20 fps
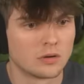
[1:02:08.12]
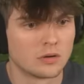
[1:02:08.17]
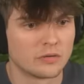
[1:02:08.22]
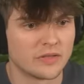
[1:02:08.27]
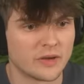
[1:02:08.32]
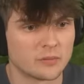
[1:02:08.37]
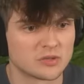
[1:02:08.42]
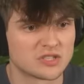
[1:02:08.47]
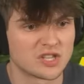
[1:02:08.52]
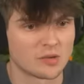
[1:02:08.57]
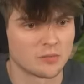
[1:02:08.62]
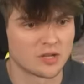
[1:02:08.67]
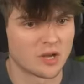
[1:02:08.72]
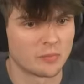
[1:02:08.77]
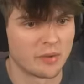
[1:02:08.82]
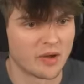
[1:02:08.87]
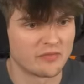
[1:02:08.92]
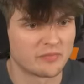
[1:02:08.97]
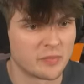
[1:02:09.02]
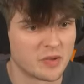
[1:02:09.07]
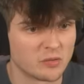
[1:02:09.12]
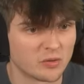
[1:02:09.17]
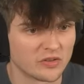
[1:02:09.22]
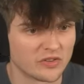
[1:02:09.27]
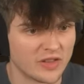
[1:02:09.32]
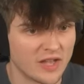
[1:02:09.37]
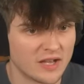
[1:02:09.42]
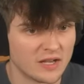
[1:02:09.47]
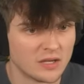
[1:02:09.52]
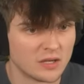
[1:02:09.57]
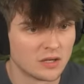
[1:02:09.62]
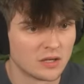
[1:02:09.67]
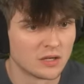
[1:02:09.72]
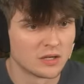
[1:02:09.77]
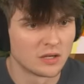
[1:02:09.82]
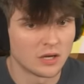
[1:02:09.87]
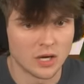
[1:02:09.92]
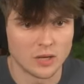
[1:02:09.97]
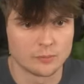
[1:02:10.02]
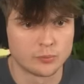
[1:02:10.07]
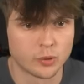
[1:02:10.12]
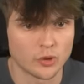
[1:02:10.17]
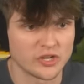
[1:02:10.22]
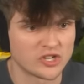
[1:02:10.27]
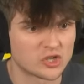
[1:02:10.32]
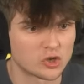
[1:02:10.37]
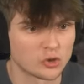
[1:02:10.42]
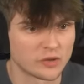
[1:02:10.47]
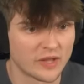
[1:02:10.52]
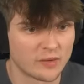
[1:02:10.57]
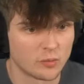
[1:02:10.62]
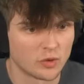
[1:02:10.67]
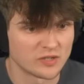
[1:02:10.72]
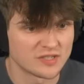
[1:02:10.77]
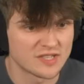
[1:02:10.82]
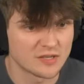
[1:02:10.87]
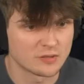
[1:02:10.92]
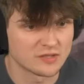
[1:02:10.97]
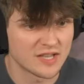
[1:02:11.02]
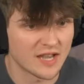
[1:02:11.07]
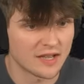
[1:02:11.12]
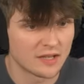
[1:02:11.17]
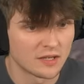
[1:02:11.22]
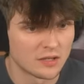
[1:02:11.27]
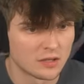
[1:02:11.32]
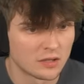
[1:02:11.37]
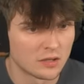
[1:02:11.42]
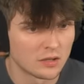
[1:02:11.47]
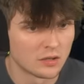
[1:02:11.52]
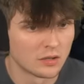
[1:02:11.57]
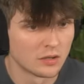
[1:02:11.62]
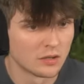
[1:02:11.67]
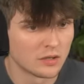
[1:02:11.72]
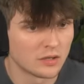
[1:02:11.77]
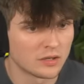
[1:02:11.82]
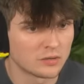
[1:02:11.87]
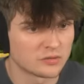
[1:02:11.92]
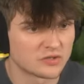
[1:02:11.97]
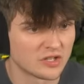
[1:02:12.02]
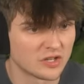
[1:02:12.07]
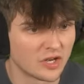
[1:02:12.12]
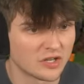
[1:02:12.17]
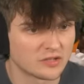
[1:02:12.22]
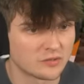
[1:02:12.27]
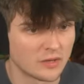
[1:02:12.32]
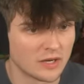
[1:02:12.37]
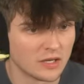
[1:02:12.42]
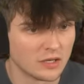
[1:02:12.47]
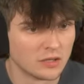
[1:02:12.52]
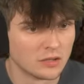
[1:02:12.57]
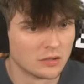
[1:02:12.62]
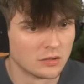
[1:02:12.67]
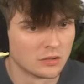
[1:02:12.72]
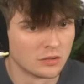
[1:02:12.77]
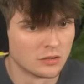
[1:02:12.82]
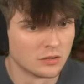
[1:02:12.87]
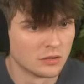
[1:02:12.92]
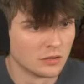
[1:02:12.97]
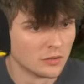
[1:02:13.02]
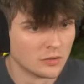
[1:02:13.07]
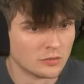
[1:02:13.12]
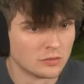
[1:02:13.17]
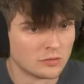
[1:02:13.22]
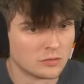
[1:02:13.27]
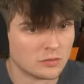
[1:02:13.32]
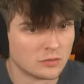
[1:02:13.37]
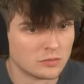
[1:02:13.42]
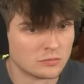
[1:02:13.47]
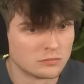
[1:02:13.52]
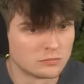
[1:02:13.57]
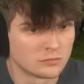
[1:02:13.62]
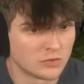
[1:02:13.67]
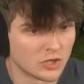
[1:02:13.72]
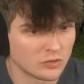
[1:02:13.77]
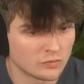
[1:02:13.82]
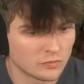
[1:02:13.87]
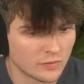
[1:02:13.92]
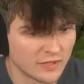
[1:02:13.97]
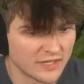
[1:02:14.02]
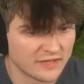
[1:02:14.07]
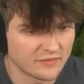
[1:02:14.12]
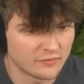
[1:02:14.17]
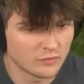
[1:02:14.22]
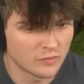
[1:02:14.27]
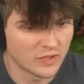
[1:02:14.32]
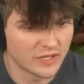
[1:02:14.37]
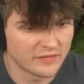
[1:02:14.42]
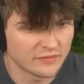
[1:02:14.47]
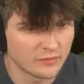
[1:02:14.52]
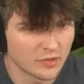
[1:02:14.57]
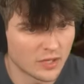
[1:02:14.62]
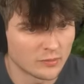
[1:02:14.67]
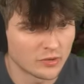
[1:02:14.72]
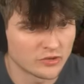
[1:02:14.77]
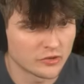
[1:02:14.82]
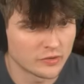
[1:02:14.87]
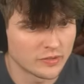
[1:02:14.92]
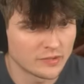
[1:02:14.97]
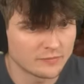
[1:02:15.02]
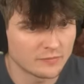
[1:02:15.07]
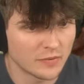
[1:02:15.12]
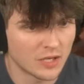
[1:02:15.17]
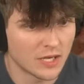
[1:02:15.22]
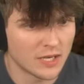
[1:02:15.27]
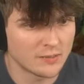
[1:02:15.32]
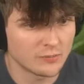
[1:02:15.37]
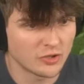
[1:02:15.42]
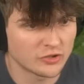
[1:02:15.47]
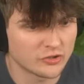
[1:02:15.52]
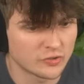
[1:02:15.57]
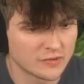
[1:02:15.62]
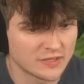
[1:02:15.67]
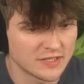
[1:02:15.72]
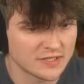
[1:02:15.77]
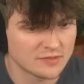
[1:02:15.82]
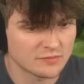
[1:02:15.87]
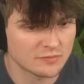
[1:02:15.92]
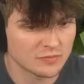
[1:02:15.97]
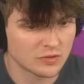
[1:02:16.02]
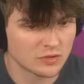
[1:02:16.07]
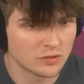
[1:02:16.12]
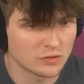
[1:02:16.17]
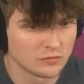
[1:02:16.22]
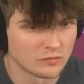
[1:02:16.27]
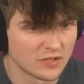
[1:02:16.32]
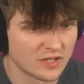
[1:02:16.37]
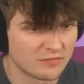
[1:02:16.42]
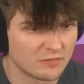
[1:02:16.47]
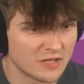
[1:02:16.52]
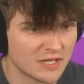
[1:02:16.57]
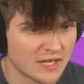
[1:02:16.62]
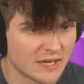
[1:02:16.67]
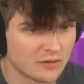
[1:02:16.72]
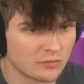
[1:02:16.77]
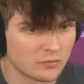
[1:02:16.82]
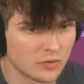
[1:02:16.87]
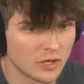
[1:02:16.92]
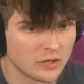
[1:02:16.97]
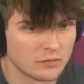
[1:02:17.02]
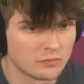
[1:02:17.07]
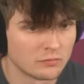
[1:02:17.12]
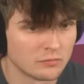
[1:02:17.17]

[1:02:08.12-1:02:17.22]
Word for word: There was something above me, wasn't there? I'm pretty sure there was. There was that... It was the Night Dweller. No, we're leaving. We're leaving. I'm not doing it. I'm not doing this. give me now. Run.